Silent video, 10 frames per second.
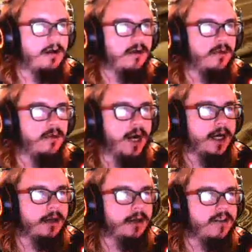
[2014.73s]

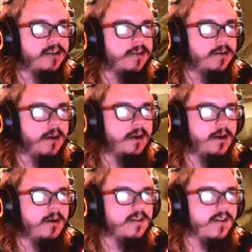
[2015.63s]
wireless,
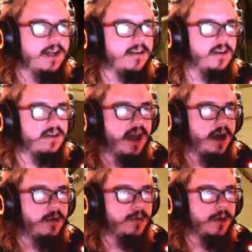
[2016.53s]
so that does
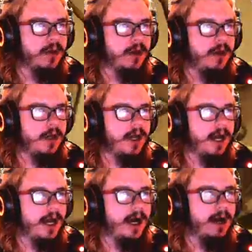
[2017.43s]
help.
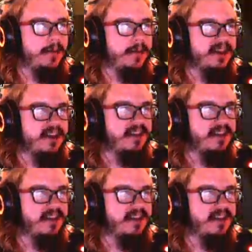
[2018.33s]
But this